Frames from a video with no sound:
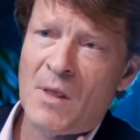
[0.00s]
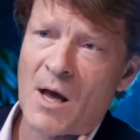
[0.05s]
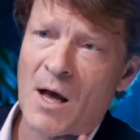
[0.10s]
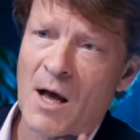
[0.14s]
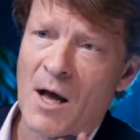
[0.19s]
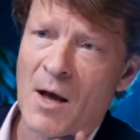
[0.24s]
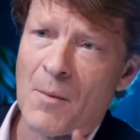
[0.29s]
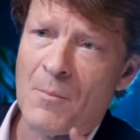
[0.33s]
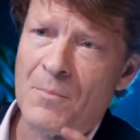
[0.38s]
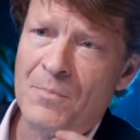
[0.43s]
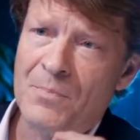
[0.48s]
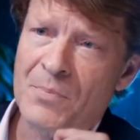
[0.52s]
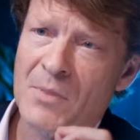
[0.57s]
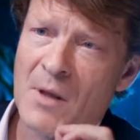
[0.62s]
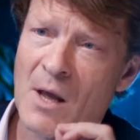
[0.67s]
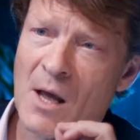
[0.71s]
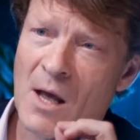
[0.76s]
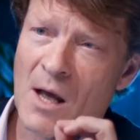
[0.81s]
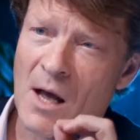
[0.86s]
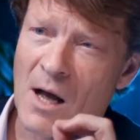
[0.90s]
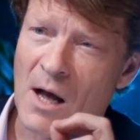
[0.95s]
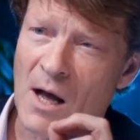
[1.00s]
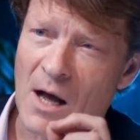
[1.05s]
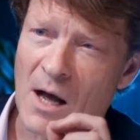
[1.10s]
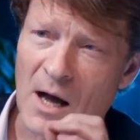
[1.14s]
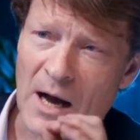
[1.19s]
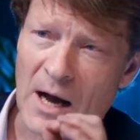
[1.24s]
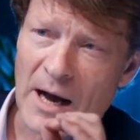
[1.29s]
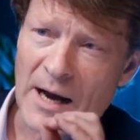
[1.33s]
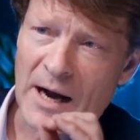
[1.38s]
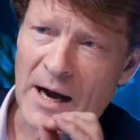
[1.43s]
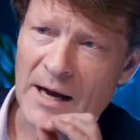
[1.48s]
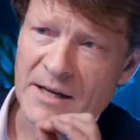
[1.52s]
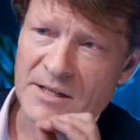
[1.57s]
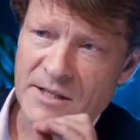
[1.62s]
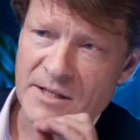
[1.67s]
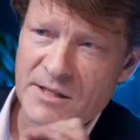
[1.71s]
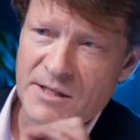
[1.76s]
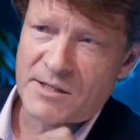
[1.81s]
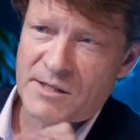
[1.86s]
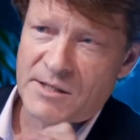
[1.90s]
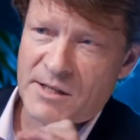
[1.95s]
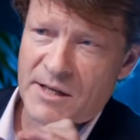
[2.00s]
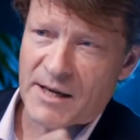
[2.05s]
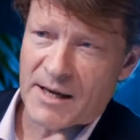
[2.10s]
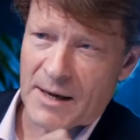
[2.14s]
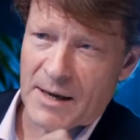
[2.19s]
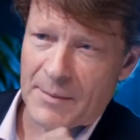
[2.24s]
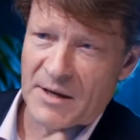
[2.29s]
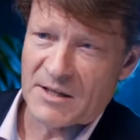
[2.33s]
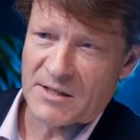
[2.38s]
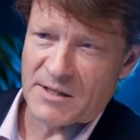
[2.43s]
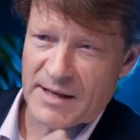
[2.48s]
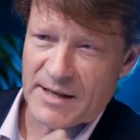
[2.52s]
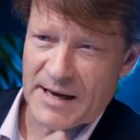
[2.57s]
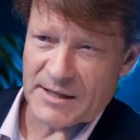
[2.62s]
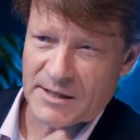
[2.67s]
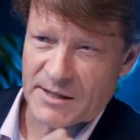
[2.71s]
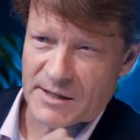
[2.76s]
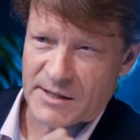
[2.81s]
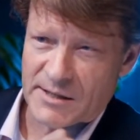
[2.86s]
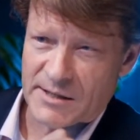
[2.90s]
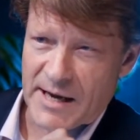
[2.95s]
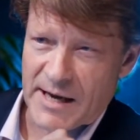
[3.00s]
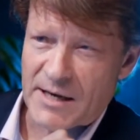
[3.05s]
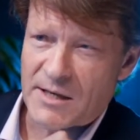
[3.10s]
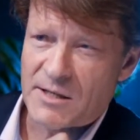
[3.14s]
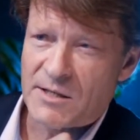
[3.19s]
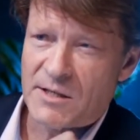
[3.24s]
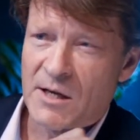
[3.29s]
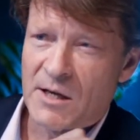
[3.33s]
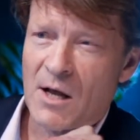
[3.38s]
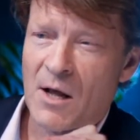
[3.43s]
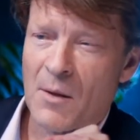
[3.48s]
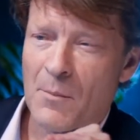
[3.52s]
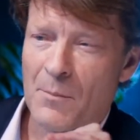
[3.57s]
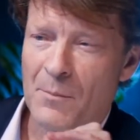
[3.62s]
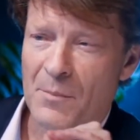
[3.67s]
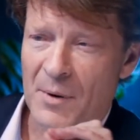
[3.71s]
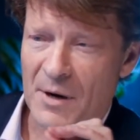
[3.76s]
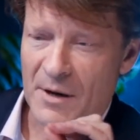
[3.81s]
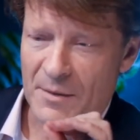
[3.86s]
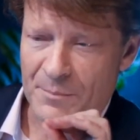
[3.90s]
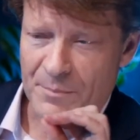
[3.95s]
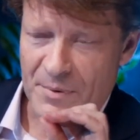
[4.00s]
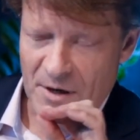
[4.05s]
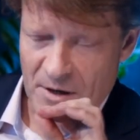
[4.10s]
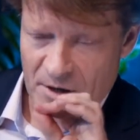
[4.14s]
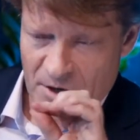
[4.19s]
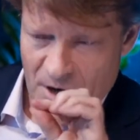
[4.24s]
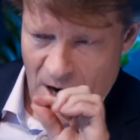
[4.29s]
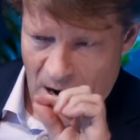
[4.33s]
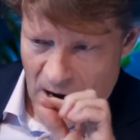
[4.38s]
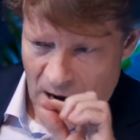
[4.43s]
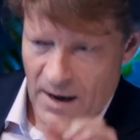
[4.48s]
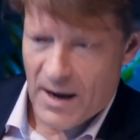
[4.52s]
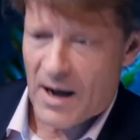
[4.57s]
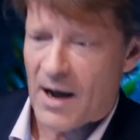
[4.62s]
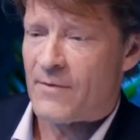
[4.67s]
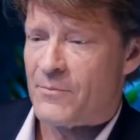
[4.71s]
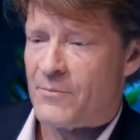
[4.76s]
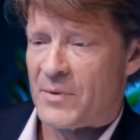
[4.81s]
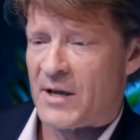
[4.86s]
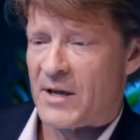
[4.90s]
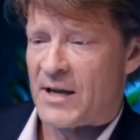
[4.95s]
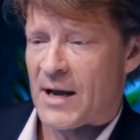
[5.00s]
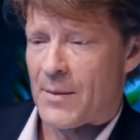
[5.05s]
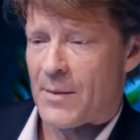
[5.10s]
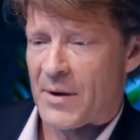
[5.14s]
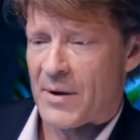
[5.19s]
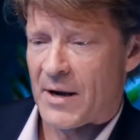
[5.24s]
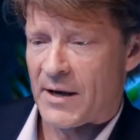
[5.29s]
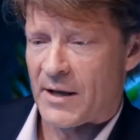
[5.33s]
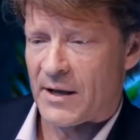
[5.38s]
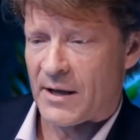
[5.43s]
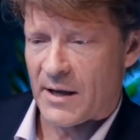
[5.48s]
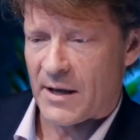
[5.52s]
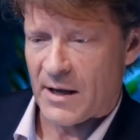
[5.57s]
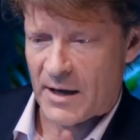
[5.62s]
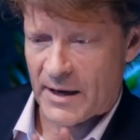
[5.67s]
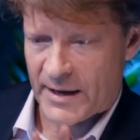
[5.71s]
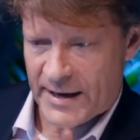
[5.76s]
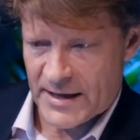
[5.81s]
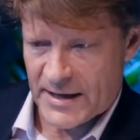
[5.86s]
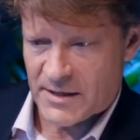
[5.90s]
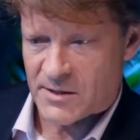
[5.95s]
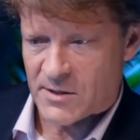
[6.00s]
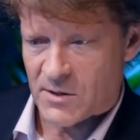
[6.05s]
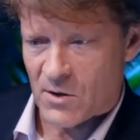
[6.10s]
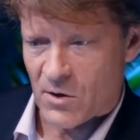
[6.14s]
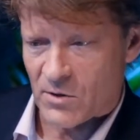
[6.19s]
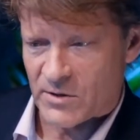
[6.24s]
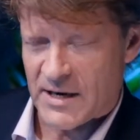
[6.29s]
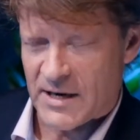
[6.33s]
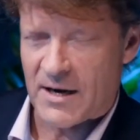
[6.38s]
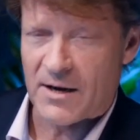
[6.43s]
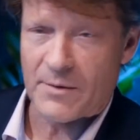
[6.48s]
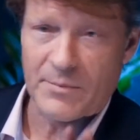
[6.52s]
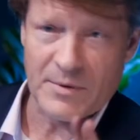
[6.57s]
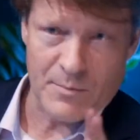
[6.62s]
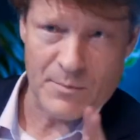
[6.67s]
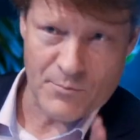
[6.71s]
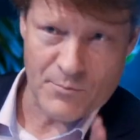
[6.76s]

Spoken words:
I didn't see it coming to that extent, but you know, I've been campaigning against lockdown. I've been